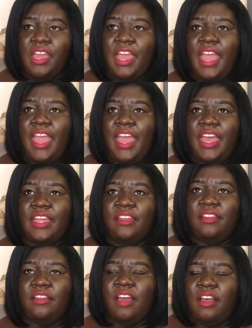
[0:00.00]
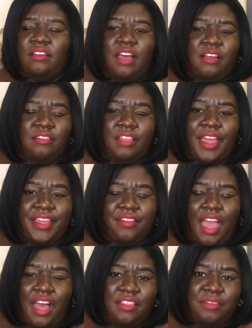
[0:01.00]
And
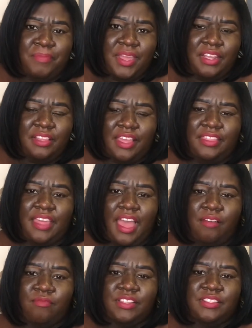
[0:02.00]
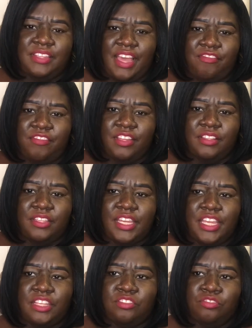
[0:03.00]
like, I'll admit it, like, that was
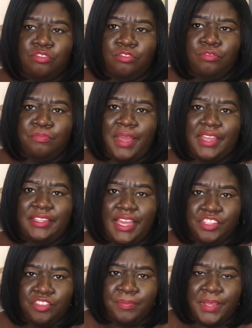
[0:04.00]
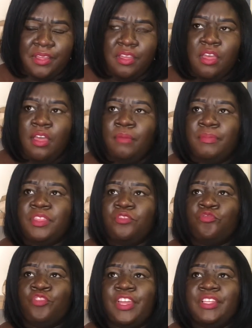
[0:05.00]
definitely to my detriment. But
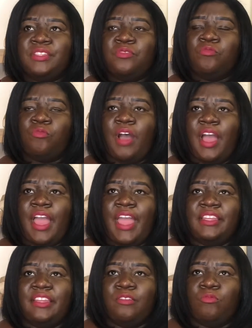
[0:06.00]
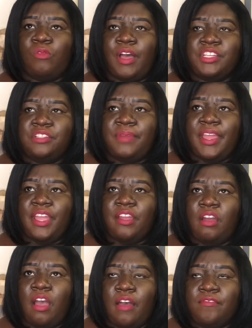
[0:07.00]
the reason why I didn't wash my
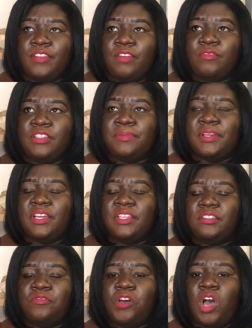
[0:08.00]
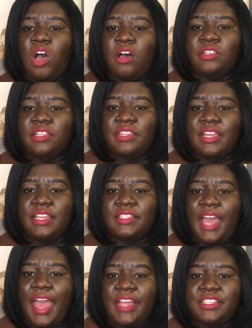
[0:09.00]
hair often was because of all the
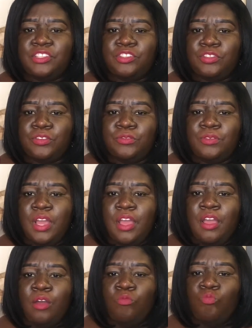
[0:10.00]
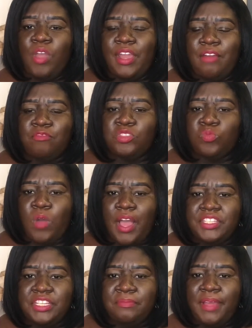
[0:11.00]
things I had to do when I was
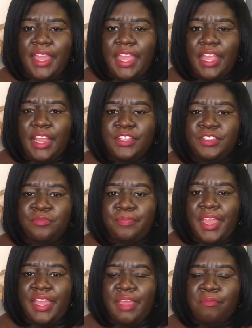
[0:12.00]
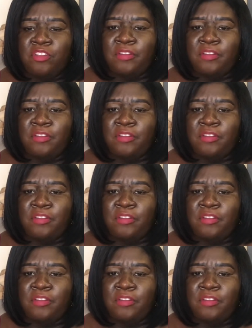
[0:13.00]
washing my hair to make it more